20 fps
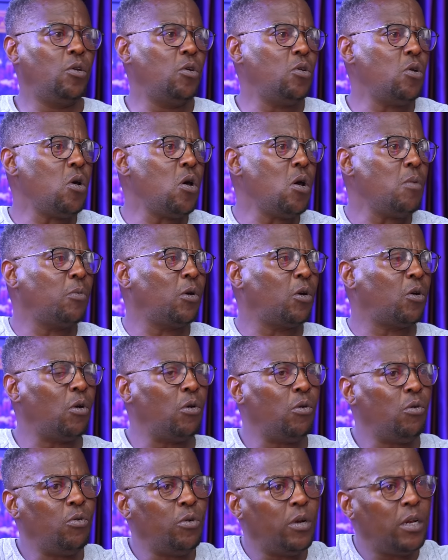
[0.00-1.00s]
No, I'm not
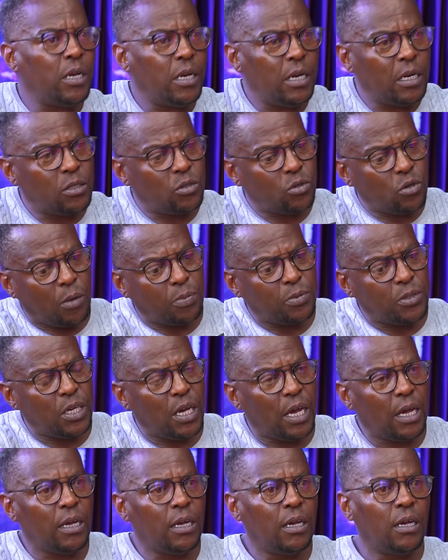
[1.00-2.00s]
concluding it. It stops
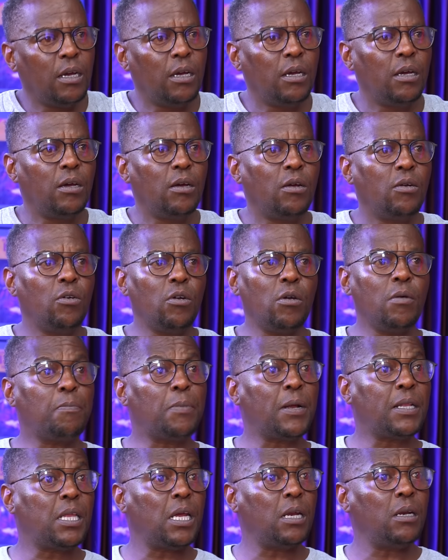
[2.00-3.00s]
here. No,
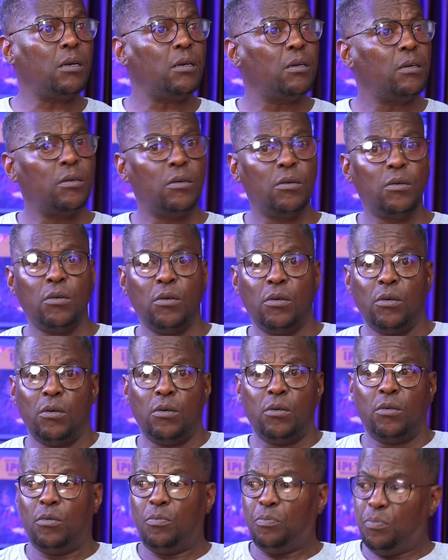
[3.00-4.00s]
but then
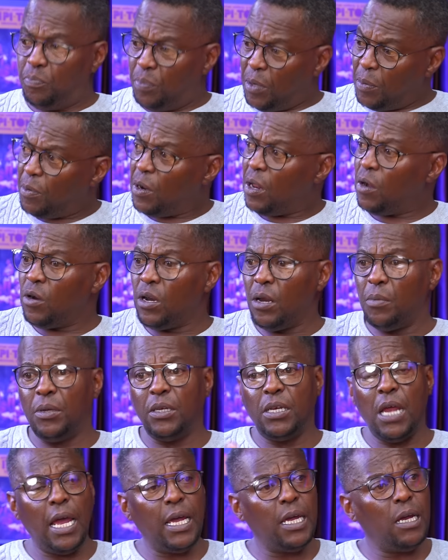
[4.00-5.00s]
people are going to be
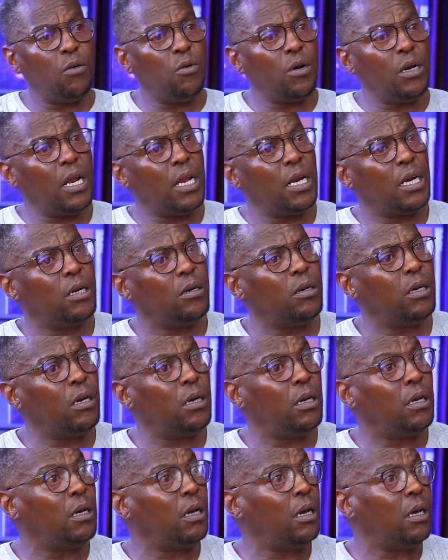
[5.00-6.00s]
dying,
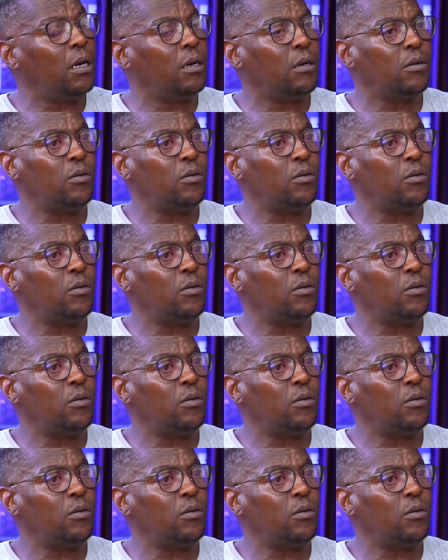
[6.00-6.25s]
wondering,